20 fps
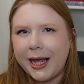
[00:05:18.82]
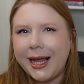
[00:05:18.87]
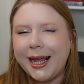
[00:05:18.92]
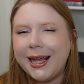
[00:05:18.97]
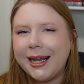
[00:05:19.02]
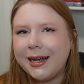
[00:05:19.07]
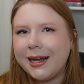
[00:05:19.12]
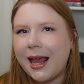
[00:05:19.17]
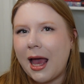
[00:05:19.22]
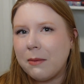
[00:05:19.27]

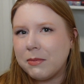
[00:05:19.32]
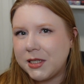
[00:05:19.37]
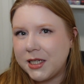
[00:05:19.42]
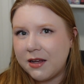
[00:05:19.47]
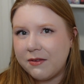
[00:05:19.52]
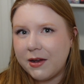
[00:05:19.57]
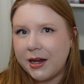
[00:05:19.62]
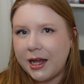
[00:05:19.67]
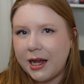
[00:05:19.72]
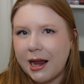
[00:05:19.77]
in
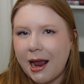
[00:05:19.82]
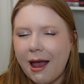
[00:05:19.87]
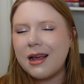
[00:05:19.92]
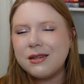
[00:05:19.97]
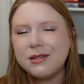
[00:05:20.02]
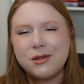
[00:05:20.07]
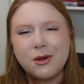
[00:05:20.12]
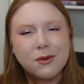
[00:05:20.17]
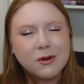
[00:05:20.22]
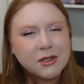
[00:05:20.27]
captivity.
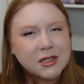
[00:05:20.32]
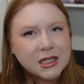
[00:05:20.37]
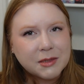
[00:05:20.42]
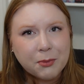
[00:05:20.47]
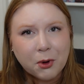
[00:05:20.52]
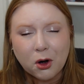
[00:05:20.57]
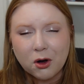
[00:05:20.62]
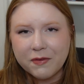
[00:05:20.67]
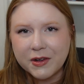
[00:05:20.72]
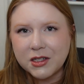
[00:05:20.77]
And so there's this
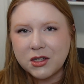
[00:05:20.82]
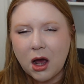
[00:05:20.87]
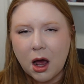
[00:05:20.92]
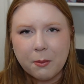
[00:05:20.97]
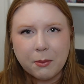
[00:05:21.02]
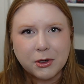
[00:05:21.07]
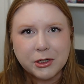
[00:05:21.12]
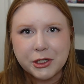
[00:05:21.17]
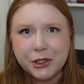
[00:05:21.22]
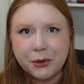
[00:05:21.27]
perfect
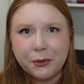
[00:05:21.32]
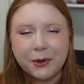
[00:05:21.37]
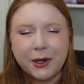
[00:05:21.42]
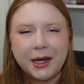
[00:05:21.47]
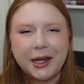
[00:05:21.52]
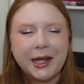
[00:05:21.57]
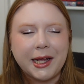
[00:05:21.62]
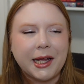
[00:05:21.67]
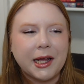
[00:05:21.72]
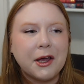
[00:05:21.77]

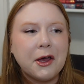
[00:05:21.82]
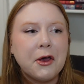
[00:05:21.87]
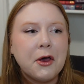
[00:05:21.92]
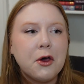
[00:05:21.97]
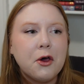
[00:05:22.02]
opportunity